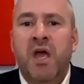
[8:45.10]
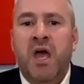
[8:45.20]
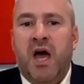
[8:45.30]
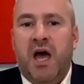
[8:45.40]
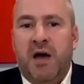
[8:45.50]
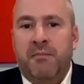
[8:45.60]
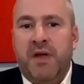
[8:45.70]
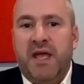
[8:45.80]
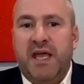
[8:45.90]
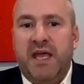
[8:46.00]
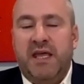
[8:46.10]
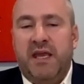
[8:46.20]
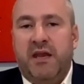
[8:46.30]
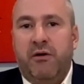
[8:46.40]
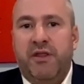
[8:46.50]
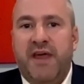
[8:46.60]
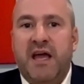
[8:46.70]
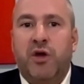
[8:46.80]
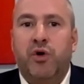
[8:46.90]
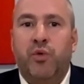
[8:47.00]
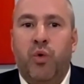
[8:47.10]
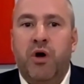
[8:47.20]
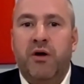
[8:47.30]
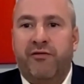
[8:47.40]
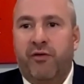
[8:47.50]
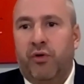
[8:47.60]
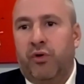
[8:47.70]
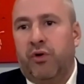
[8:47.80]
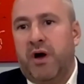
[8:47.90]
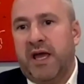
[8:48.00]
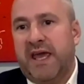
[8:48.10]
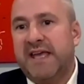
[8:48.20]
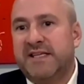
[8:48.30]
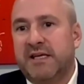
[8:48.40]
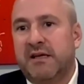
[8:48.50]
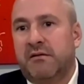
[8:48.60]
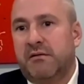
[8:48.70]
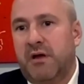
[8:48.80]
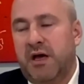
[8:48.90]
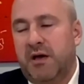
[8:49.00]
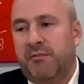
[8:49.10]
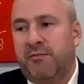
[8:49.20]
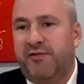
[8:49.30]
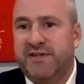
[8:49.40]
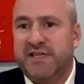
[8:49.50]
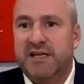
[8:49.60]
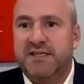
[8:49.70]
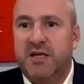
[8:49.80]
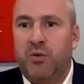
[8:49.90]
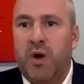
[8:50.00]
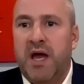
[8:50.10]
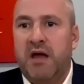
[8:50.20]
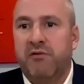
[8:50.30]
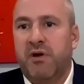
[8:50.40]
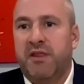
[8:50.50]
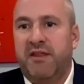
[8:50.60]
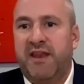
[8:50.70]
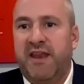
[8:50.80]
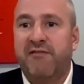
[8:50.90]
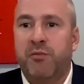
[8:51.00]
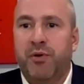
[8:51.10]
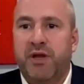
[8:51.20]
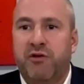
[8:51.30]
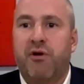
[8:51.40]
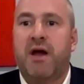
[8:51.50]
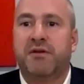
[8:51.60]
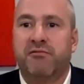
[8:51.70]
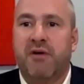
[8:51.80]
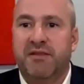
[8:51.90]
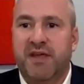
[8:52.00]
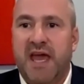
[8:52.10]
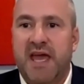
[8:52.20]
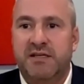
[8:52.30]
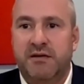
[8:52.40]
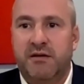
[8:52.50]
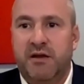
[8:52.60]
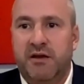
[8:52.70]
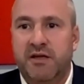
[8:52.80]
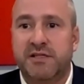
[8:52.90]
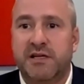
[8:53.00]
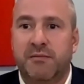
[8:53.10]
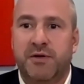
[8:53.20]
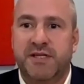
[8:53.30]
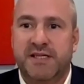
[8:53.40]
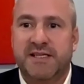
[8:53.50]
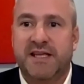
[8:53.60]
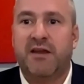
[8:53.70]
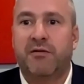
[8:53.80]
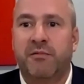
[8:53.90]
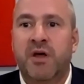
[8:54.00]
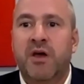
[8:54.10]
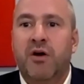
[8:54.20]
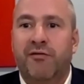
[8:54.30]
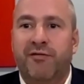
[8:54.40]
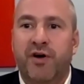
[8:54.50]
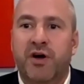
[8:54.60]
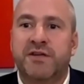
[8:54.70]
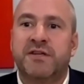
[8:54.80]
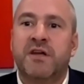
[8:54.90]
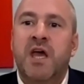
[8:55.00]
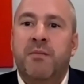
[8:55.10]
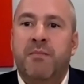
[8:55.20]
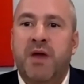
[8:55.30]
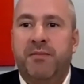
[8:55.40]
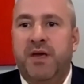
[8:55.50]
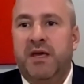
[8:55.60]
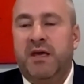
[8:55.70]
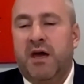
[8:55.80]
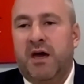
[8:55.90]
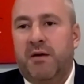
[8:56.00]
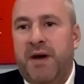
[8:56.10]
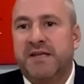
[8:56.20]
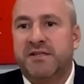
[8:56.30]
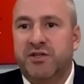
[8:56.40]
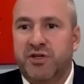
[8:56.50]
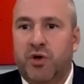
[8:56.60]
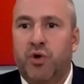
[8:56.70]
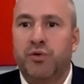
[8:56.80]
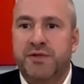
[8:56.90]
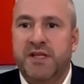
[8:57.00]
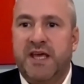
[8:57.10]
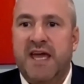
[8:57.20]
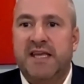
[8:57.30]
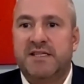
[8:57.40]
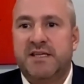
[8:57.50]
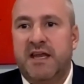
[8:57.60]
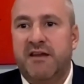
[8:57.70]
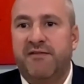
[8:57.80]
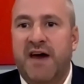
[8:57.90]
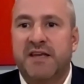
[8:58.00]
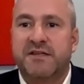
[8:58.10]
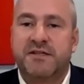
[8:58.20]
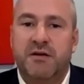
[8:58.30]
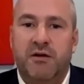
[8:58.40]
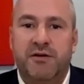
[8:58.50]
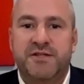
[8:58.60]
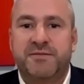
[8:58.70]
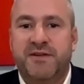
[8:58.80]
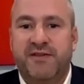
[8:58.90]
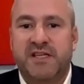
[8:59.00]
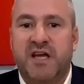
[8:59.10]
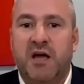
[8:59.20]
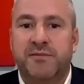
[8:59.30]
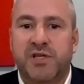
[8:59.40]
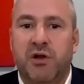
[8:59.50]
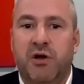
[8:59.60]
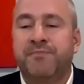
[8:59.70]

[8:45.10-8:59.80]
That could work for a gating facility where rather than everybody crowding around the gate and hustling, bustling to get on first, maybe passengers are called to the gates in advance on a specific time slot.